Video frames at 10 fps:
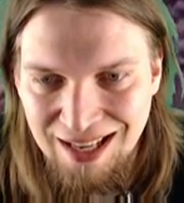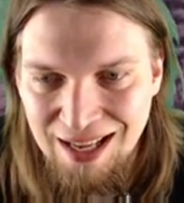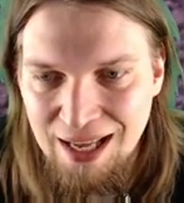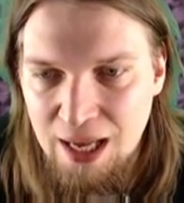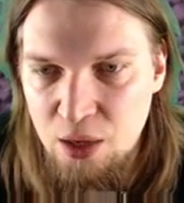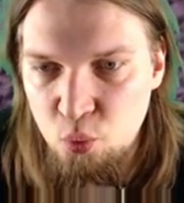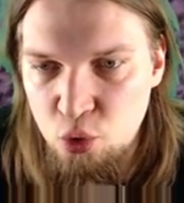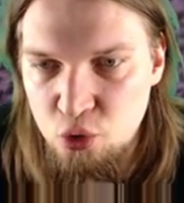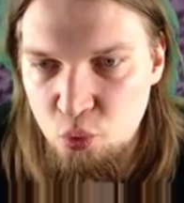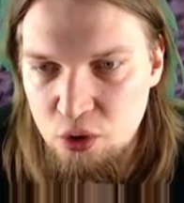And
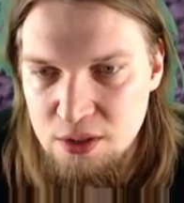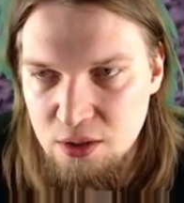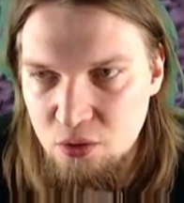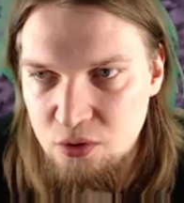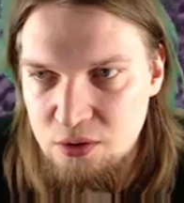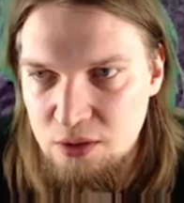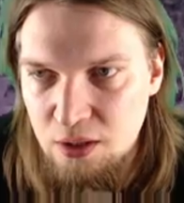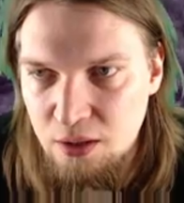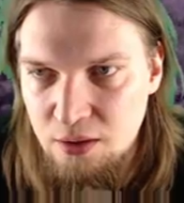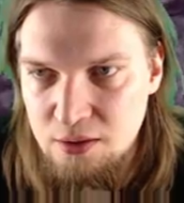wood. Wood is a good
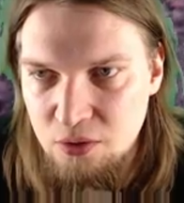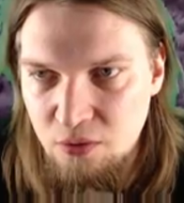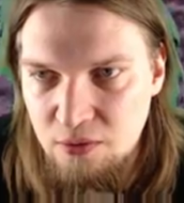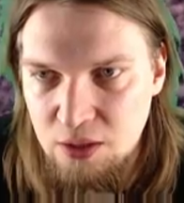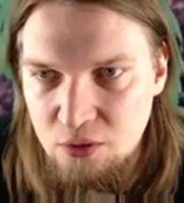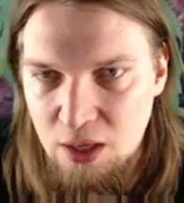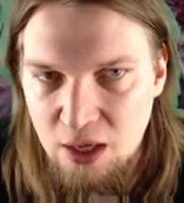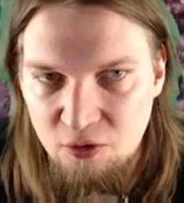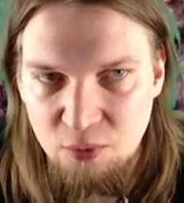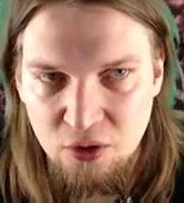uh, is a good thing to
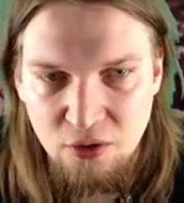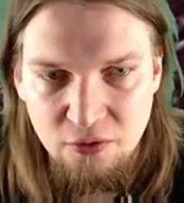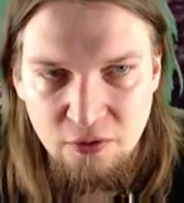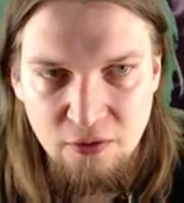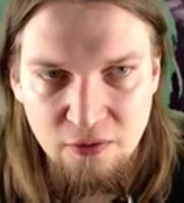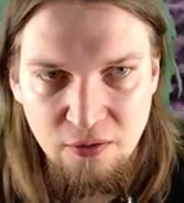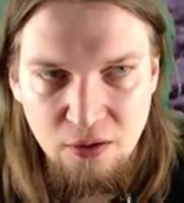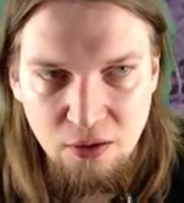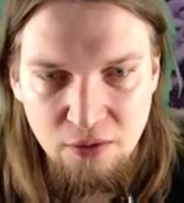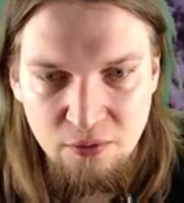have because it's
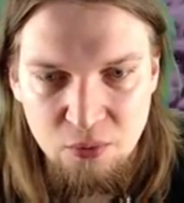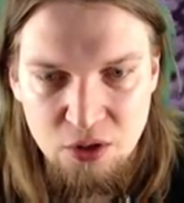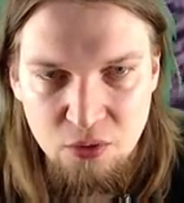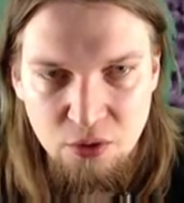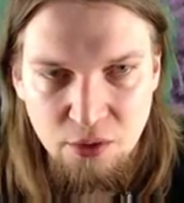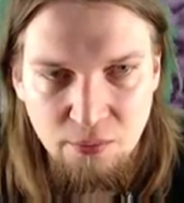uh, it's a material.